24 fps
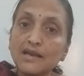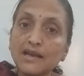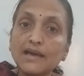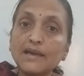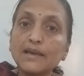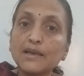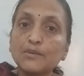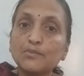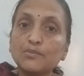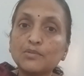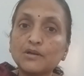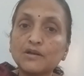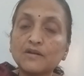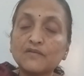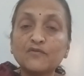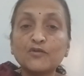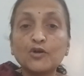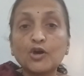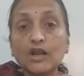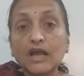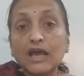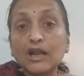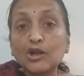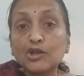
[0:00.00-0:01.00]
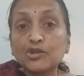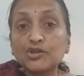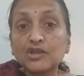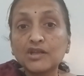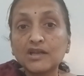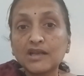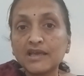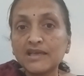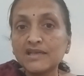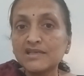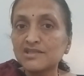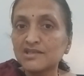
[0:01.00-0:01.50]
liable for
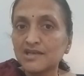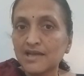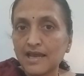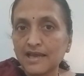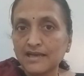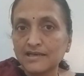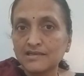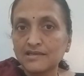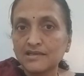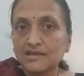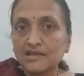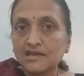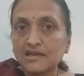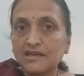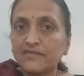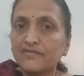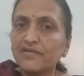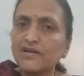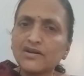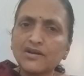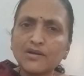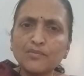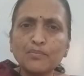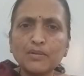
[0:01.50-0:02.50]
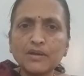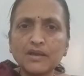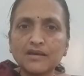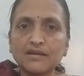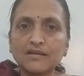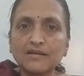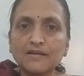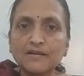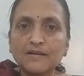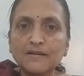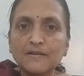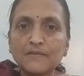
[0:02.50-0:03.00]
unauthorized act. We'll repeat.